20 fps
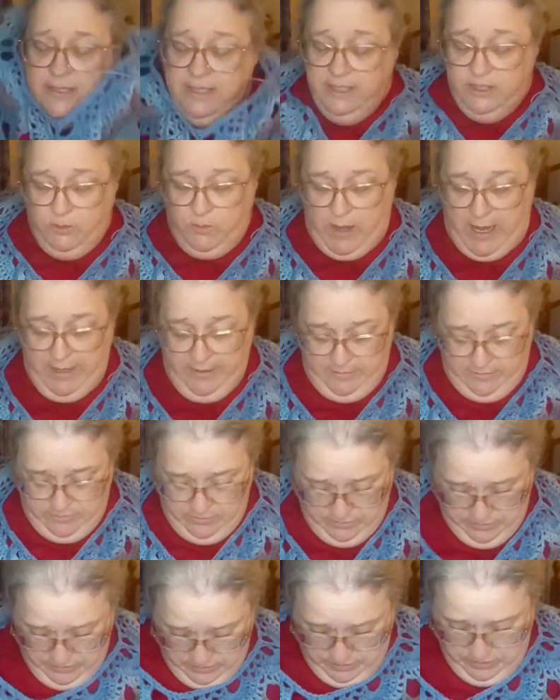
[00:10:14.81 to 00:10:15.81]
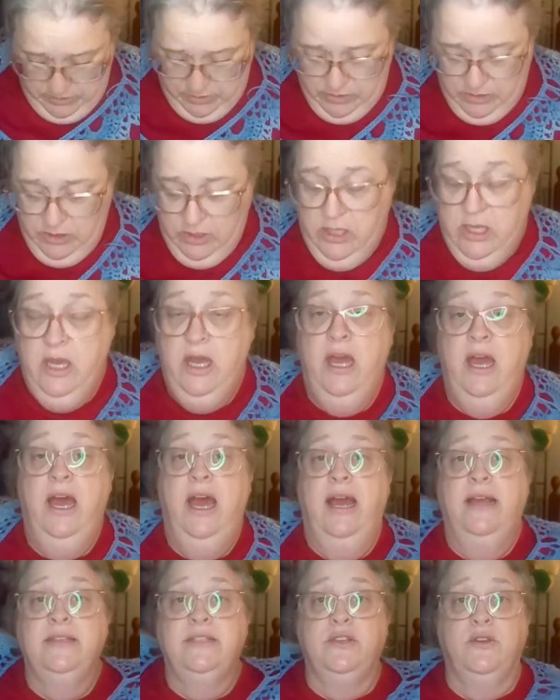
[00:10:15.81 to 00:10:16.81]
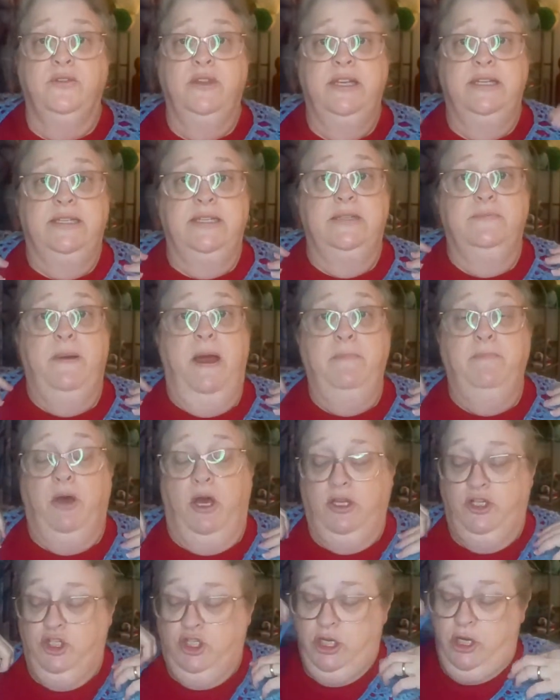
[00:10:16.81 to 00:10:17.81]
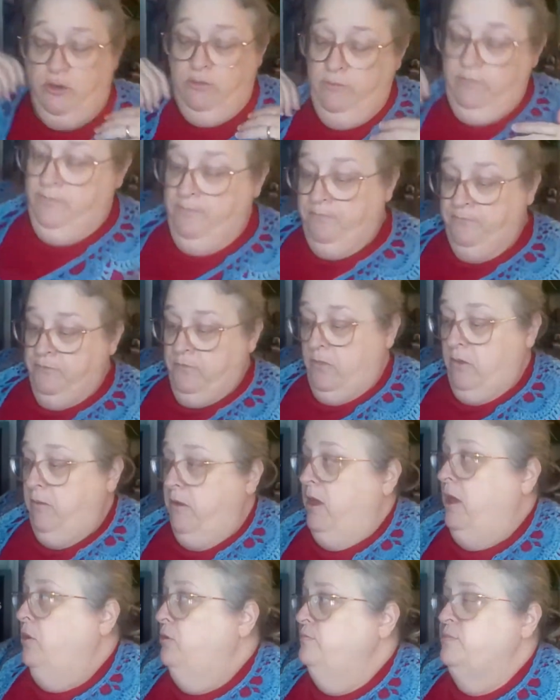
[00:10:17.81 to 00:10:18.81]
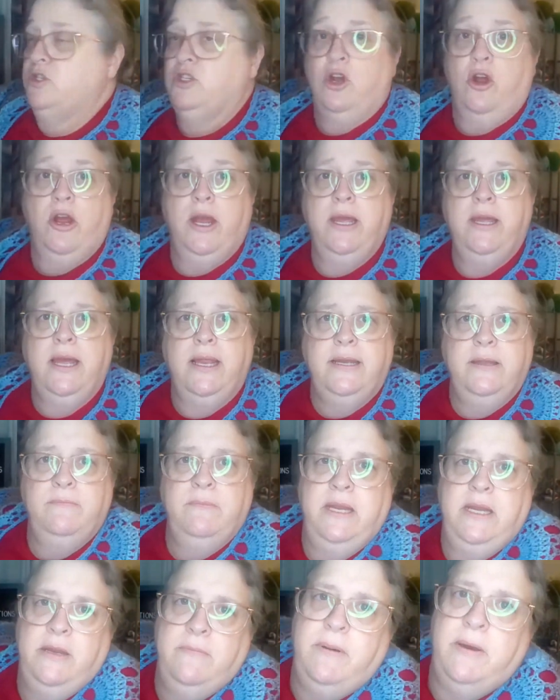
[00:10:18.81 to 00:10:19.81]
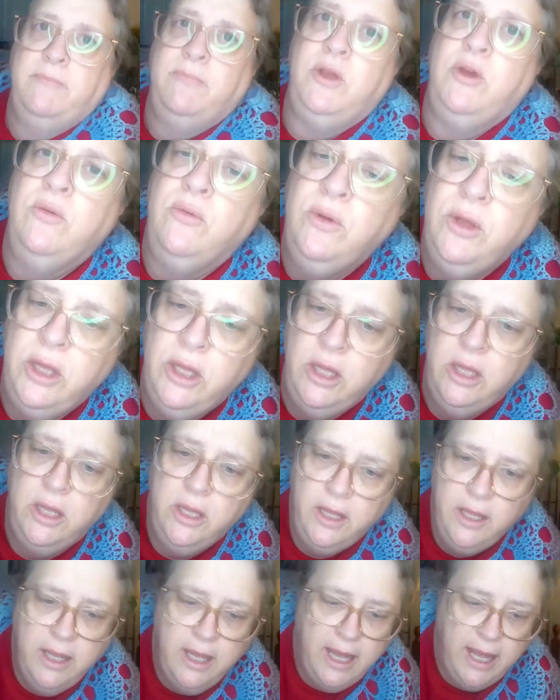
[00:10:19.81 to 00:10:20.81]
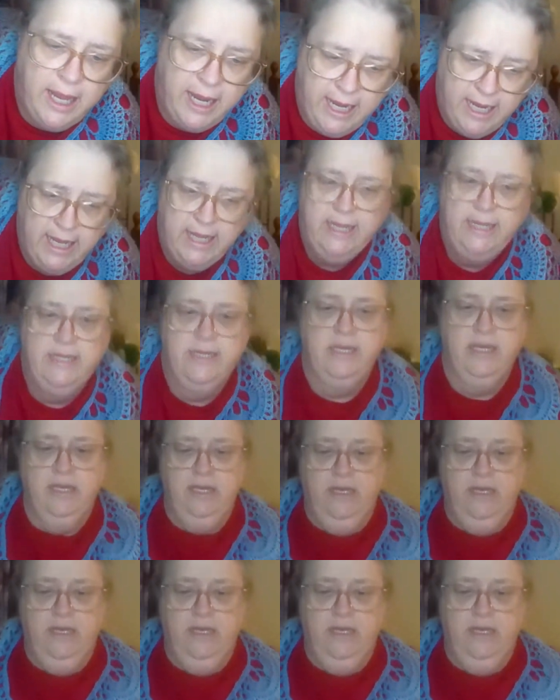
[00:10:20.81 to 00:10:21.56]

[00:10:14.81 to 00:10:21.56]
this way. And so this is my poncho. Oops, sorry, I didn't mean to bump you. And